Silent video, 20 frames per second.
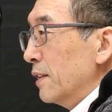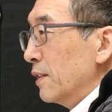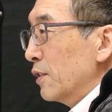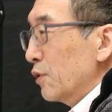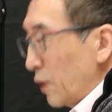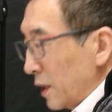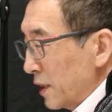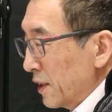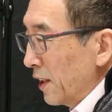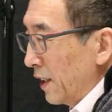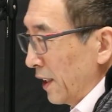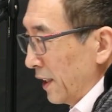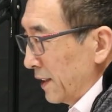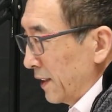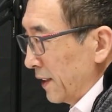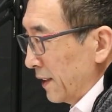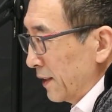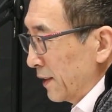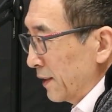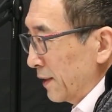
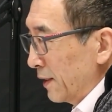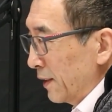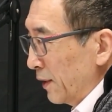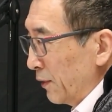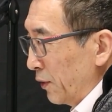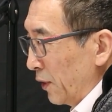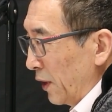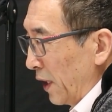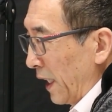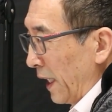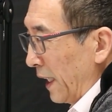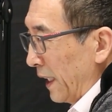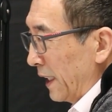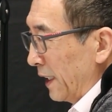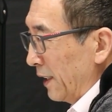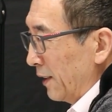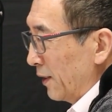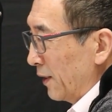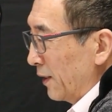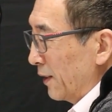translators, if you like.
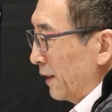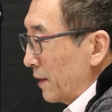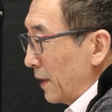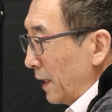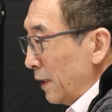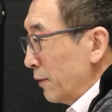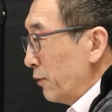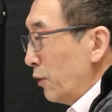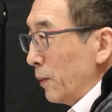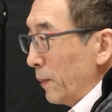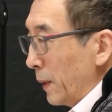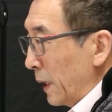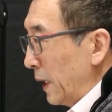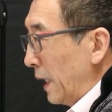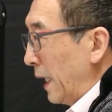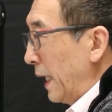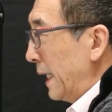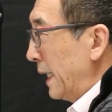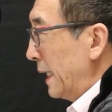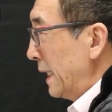Data format
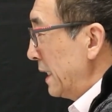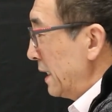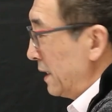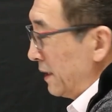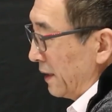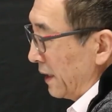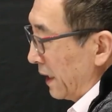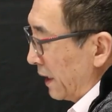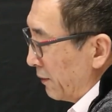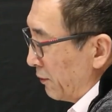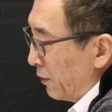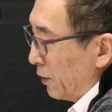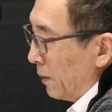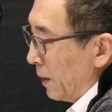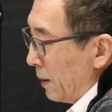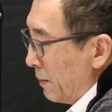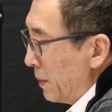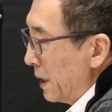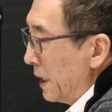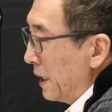A and data
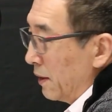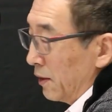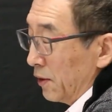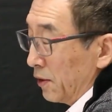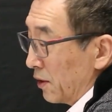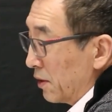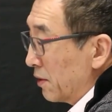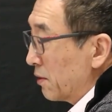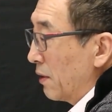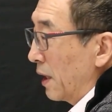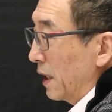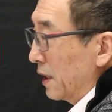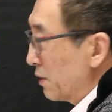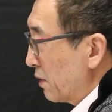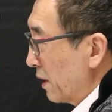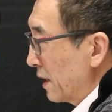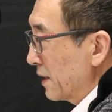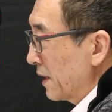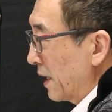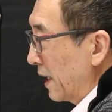format B, you just write
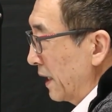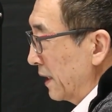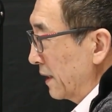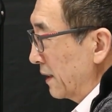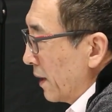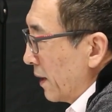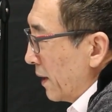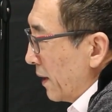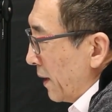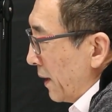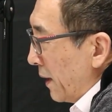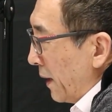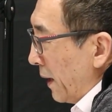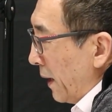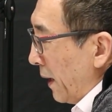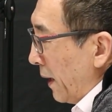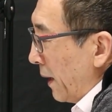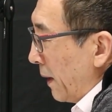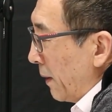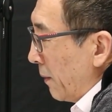translator.
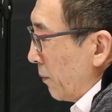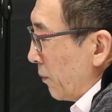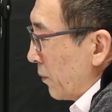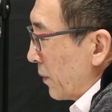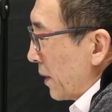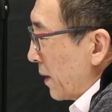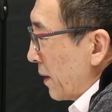Well,